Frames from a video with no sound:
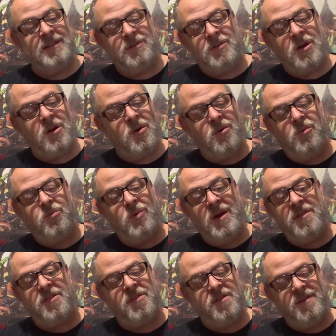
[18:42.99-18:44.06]
go
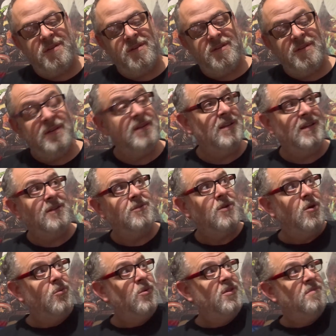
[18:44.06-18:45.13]

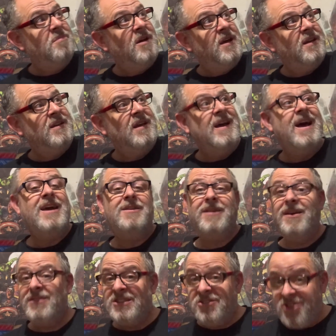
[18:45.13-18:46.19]
with my, I don't
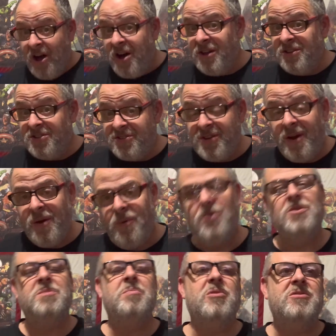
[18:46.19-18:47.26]
have a ton of Star
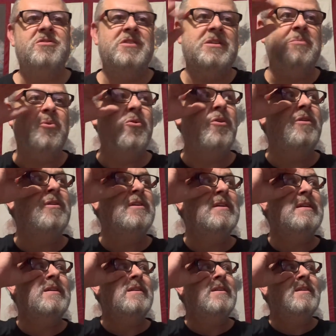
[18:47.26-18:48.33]
Wars books anymore.
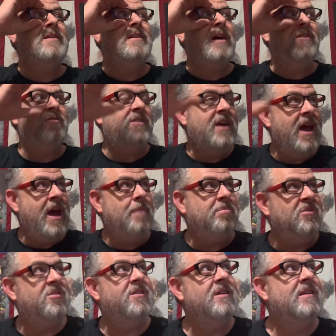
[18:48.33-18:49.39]
I've
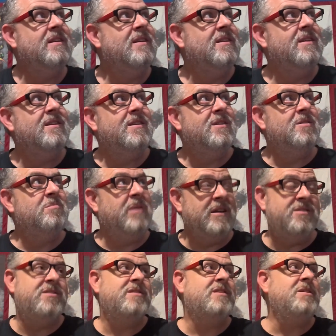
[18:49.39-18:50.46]
kept
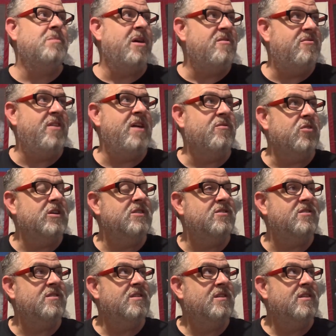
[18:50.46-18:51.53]
basically my
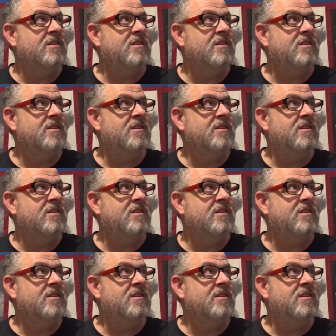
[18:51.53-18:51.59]
favorites,